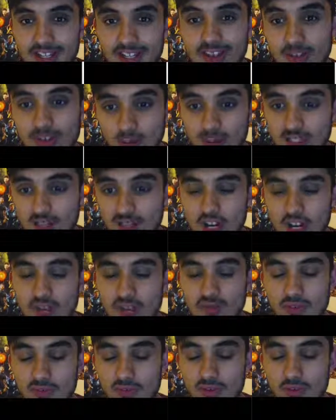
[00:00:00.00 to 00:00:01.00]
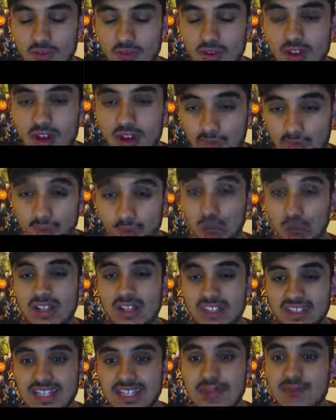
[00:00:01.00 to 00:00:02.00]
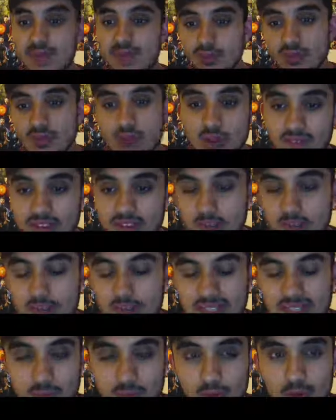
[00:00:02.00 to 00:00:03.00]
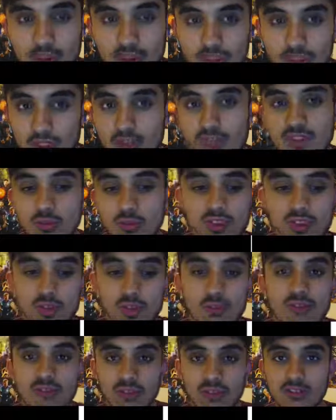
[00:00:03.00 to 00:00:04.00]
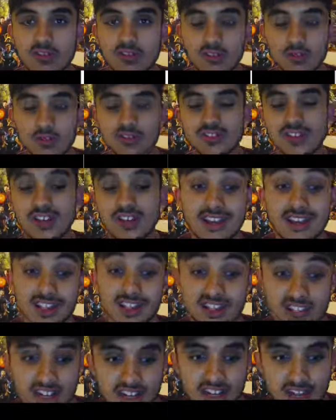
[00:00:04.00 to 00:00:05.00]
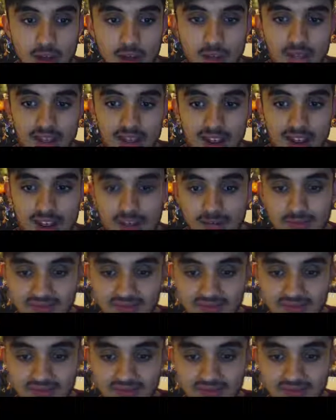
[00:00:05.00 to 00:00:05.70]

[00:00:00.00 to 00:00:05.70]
Of course, I've got a review, a full in-depth review of Aquaman, of course. So if you want to know my full thoughts, check out that.